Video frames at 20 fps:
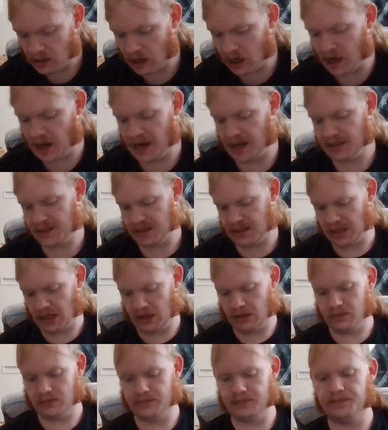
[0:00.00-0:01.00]
All right,
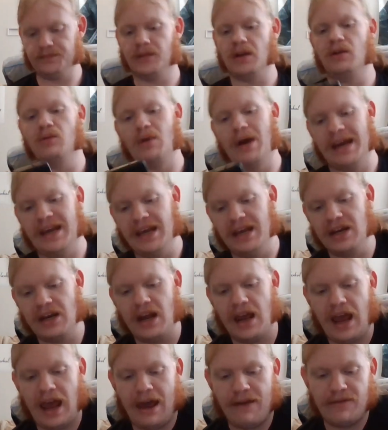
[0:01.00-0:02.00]
so ranking
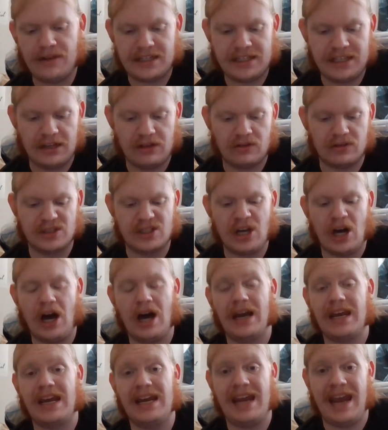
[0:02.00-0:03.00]
every single
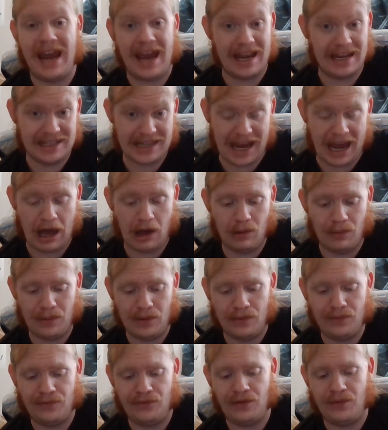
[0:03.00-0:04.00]
Talking Heads
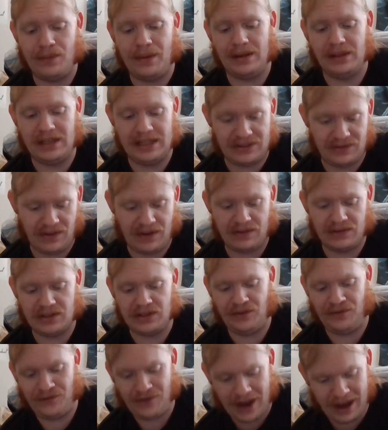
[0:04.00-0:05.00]
album from my least favorite
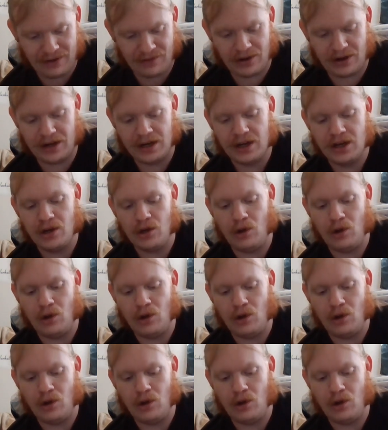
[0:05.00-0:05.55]
to favorite,